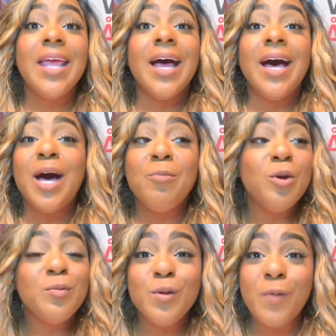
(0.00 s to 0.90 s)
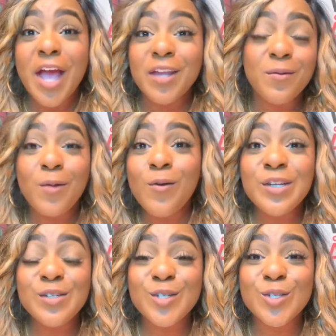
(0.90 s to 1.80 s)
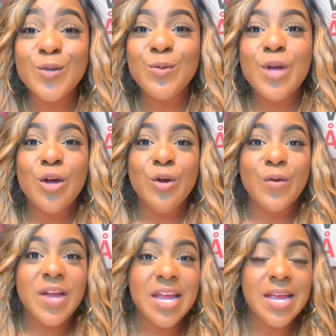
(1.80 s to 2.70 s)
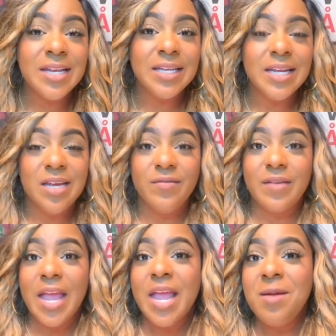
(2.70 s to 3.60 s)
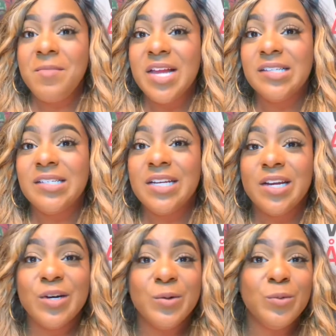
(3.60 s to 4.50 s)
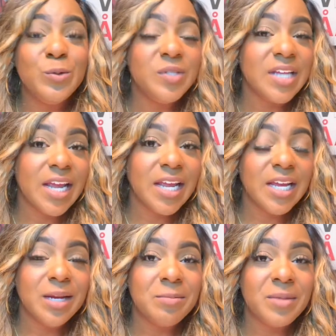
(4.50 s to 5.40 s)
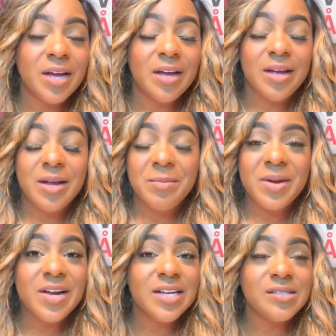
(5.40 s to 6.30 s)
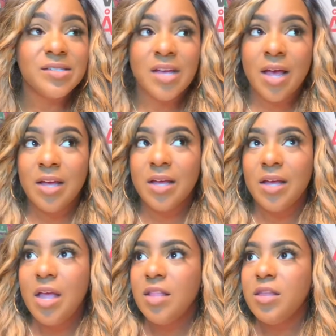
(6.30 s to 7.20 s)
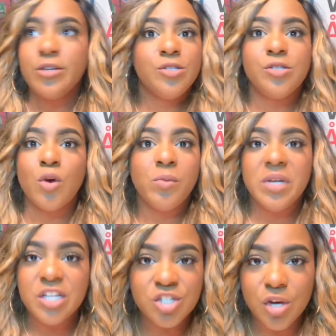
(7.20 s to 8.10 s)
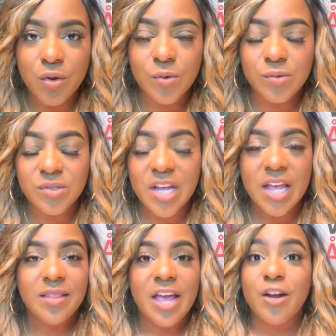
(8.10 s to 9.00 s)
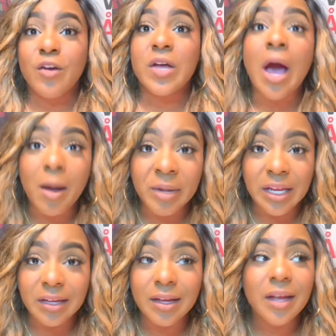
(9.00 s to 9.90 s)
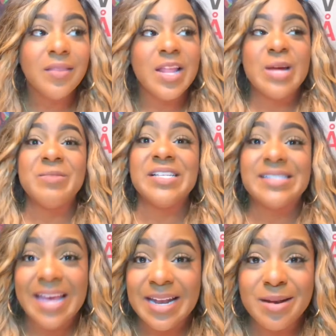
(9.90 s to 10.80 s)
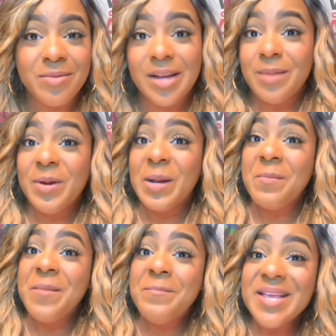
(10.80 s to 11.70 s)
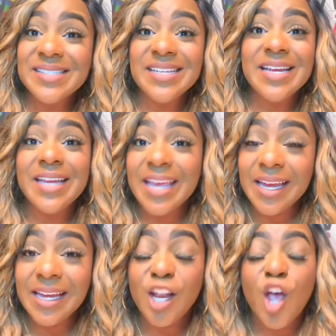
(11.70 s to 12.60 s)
We're going to be rocking and rolling soon. Greenleaf, Handmaid's Tale, Wu-Tang, An American Saga. There's so many shows that are coming that I'm excited about. I'm going to be busy again.